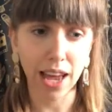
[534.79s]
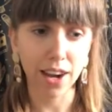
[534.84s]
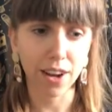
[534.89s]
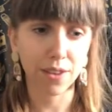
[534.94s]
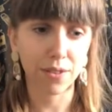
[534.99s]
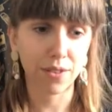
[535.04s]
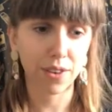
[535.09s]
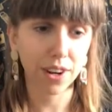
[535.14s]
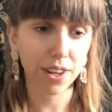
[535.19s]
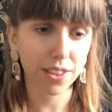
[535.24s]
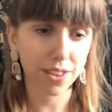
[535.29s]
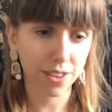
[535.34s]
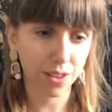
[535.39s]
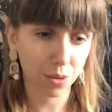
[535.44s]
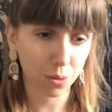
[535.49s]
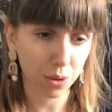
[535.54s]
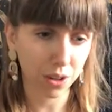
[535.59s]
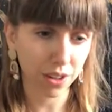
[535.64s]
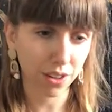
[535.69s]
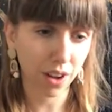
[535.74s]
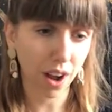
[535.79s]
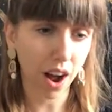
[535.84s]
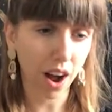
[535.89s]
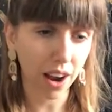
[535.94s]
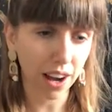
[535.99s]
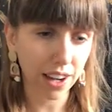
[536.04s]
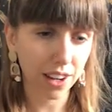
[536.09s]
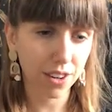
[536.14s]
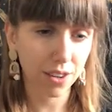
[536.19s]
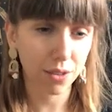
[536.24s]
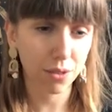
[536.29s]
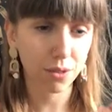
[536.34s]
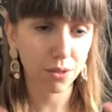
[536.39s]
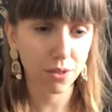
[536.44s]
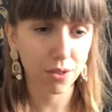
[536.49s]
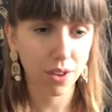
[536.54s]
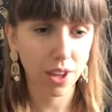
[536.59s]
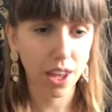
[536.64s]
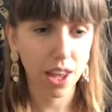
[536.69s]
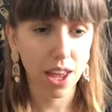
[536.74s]
And I feel like this one kind
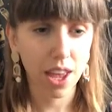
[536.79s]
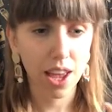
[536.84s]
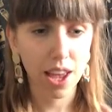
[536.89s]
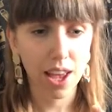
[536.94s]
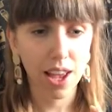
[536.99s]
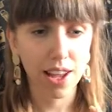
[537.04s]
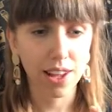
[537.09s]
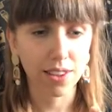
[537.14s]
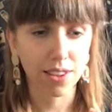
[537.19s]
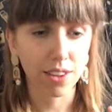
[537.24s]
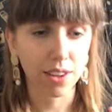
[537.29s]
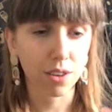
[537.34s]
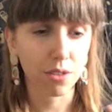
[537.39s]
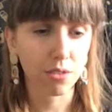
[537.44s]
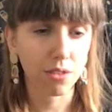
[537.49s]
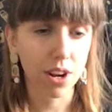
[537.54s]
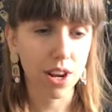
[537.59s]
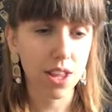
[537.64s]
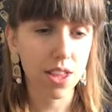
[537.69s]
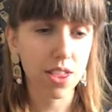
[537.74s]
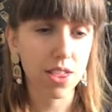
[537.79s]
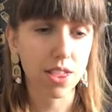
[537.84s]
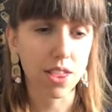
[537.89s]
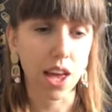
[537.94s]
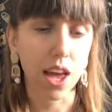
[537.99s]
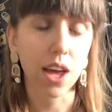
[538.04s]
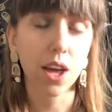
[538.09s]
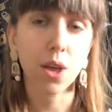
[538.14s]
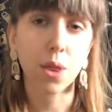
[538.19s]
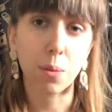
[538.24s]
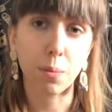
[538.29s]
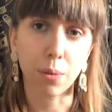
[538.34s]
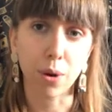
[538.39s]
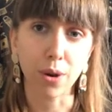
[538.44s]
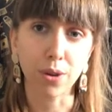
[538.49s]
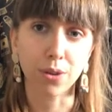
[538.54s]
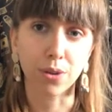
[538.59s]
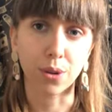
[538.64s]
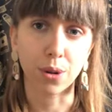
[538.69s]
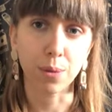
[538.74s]
of, it's like really thick at the
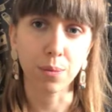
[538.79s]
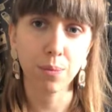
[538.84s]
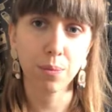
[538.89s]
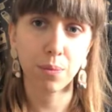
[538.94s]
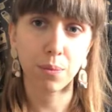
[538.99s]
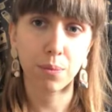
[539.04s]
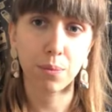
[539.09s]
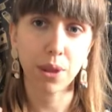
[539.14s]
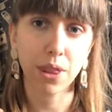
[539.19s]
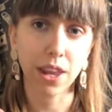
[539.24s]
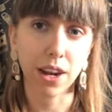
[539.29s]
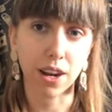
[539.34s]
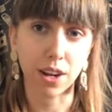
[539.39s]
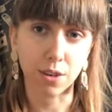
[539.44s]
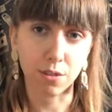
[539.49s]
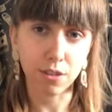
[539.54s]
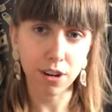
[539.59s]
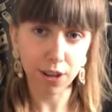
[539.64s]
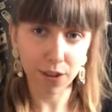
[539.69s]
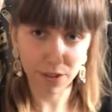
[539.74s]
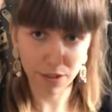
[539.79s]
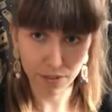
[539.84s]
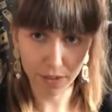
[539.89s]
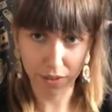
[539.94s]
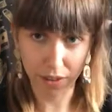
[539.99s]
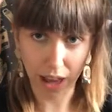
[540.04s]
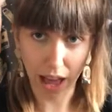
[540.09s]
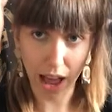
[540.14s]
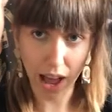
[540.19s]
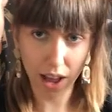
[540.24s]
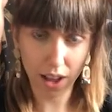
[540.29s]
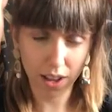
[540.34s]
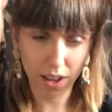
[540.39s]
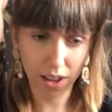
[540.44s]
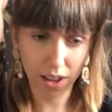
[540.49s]
bottom, but then like really flat